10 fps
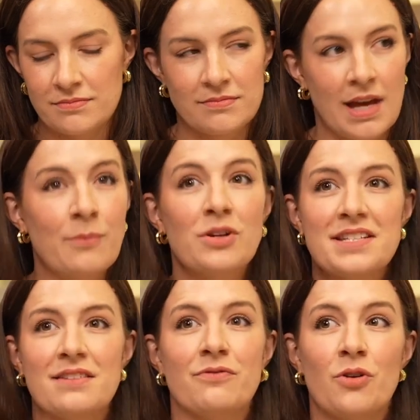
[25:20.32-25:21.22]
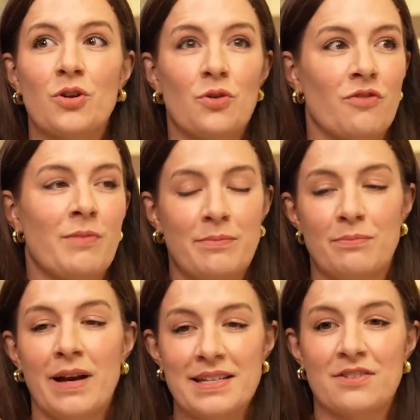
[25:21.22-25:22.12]
I'm going to send a photo of
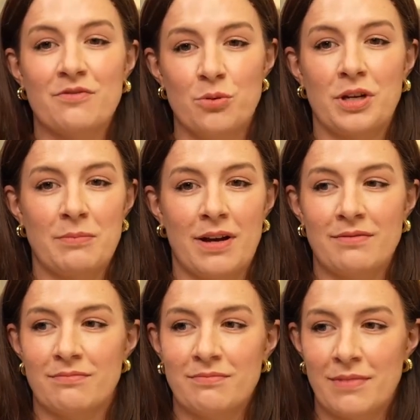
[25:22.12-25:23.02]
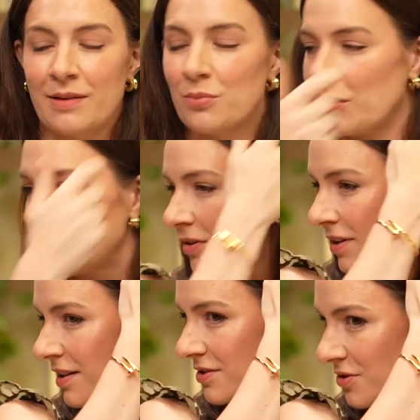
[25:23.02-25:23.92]
myself booking my appointment on
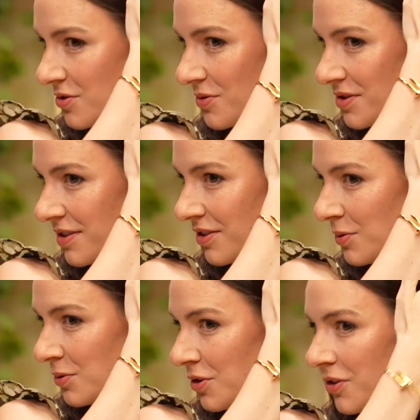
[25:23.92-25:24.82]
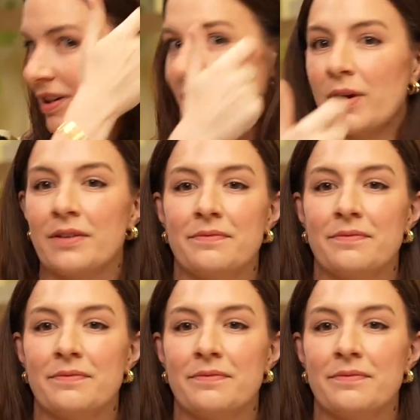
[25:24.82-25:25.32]
our socials so that you all know that I went.